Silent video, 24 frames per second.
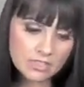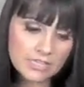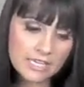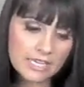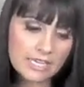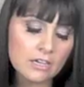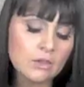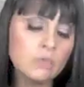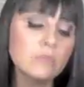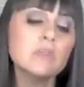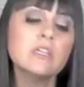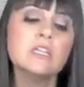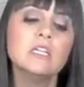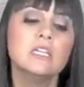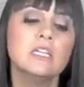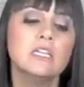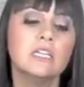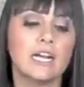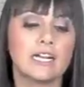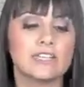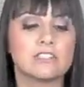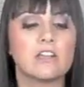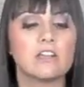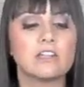Now,
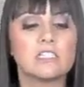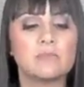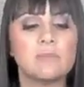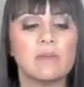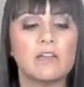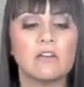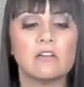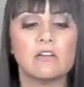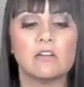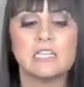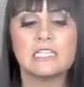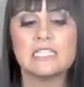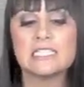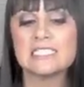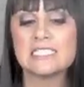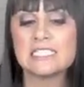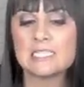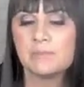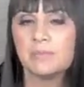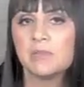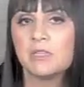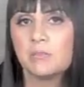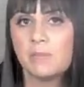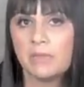I talked about
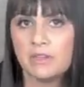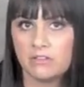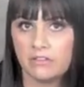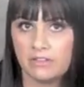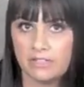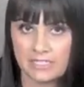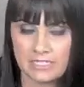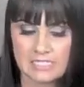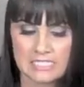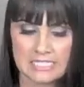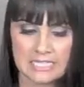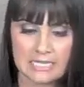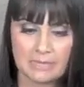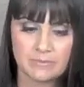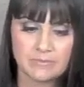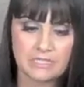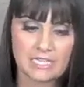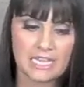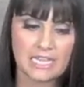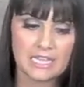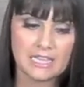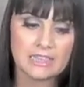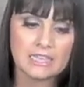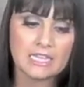supplemental enzymes,
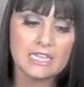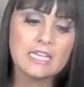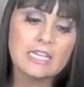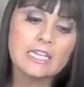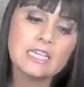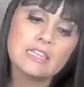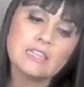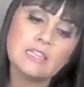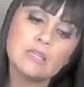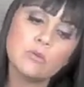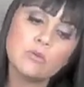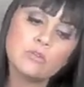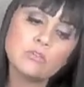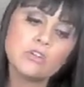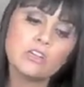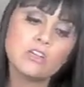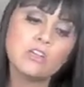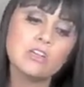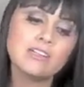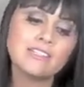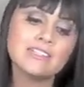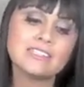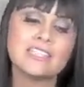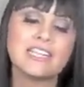and those are
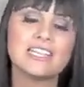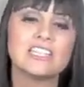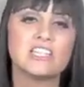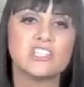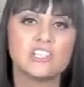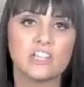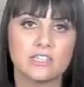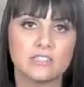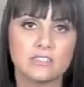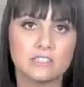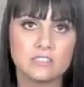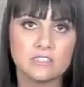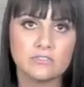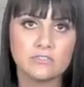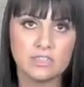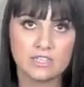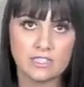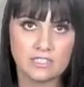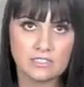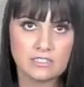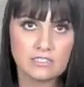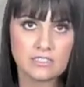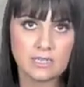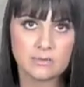called digestive
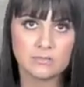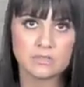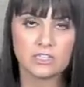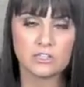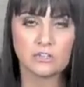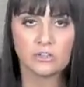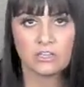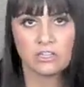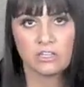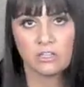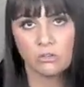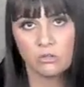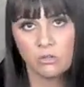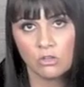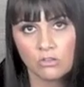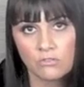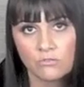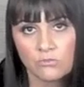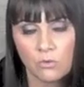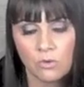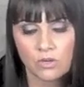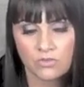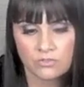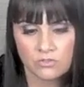enzymes that you're going to look
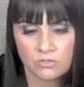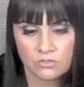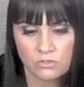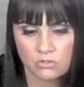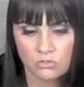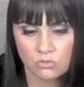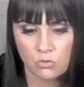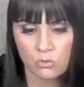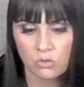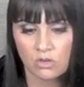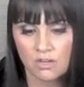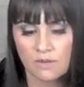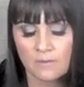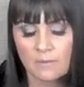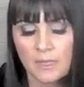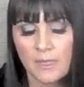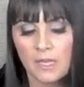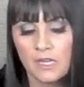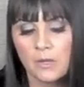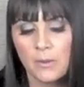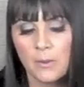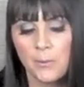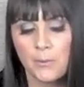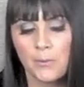for in the store.
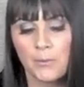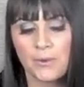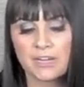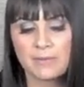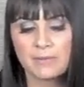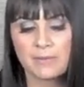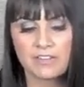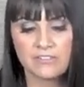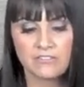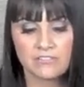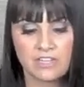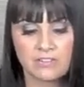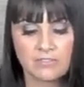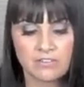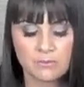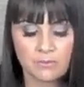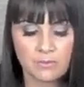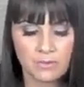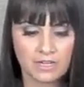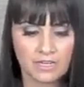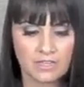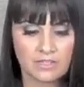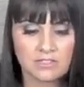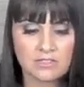One of my favorite
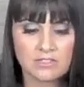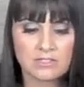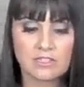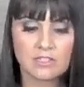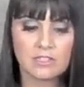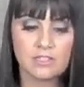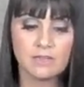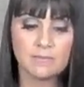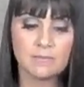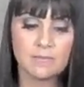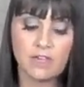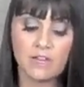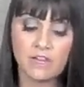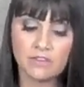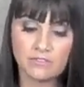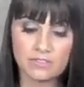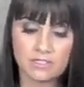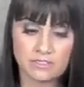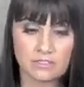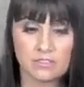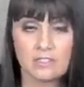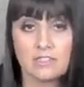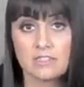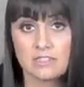brands, um,
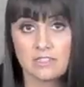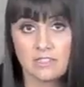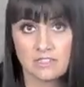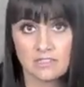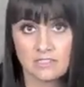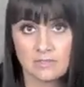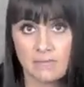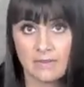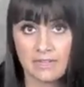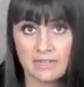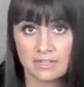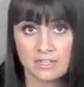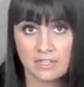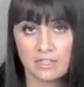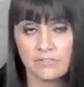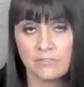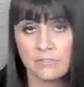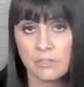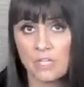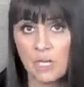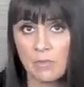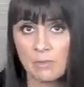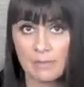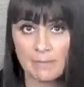obviously, is Enzymedica,
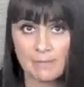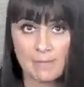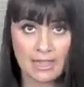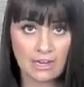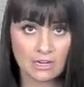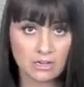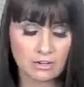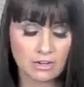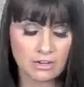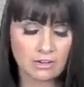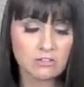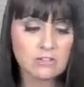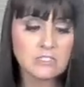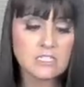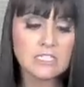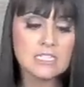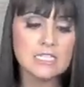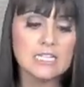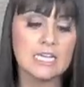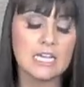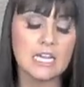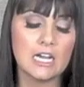if you know my background.